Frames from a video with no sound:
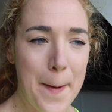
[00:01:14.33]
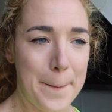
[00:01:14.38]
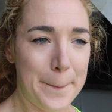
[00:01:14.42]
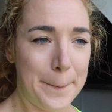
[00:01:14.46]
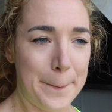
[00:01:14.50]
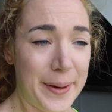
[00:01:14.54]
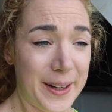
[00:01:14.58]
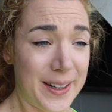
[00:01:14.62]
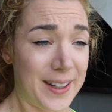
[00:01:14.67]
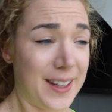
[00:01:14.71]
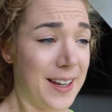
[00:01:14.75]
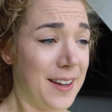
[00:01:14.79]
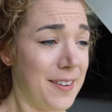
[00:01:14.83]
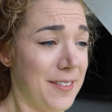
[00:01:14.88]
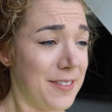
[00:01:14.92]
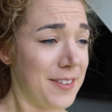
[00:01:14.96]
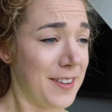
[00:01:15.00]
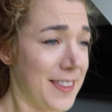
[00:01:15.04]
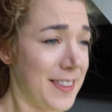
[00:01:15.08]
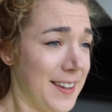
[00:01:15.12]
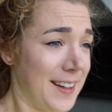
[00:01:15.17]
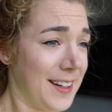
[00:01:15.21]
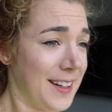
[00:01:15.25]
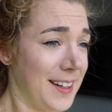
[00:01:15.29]
But
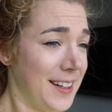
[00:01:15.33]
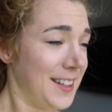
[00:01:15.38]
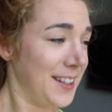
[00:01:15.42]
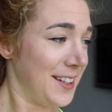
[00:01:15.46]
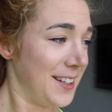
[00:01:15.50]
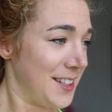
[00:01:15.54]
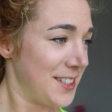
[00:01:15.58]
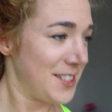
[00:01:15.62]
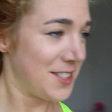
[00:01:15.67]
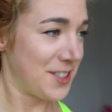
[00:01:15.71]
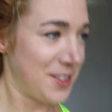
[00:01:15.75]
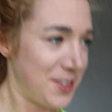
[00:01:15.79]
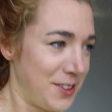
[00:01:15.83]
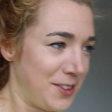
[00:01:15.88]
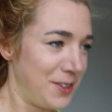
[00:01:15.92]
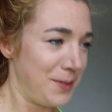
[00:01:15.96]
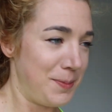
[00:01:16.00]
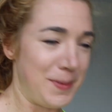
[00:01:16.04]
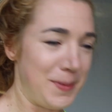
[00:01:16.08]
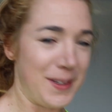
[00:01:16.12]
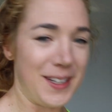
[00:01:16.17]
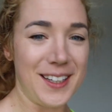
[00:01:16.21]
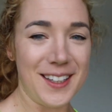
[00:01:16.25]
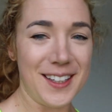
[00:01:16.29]
everything is
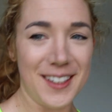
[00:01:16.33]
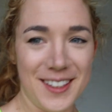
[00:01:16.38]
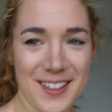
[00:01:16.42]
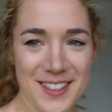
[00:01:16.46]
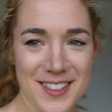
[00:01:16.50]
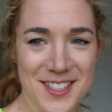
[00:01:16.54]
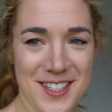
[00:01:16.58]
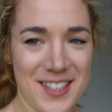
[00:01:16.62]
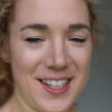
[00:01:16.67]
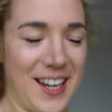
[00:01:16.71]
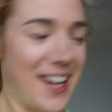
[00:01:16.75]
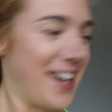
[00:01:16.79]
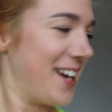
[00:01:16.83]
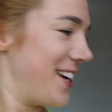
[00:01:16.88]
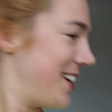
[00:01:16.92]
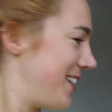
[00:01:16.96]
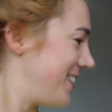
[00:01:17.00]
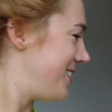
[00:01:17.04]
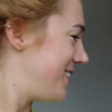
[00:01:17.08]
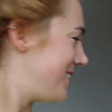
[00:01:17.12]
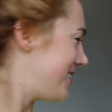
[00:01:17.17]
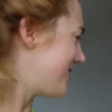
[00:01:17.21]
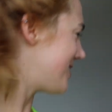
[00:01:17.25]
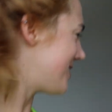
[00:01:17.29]
good because
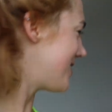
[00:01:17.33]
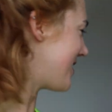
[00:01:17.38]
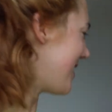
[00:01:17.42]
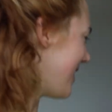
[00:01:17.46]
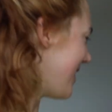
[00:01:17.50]
I just